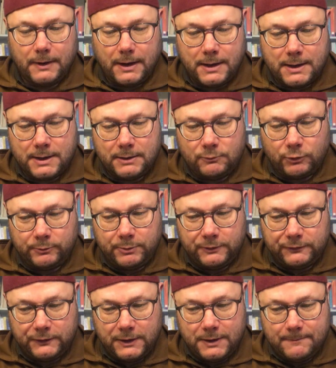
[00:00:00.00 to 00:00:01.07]
And what we
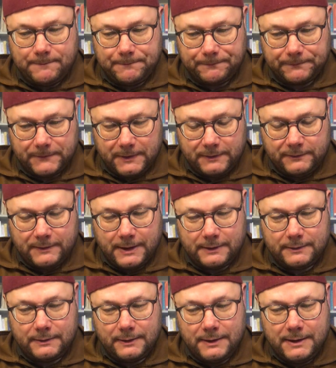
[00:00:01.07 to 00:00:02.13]
see is
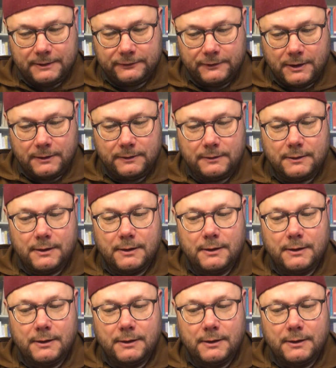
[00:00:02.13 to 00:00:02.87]
that he has done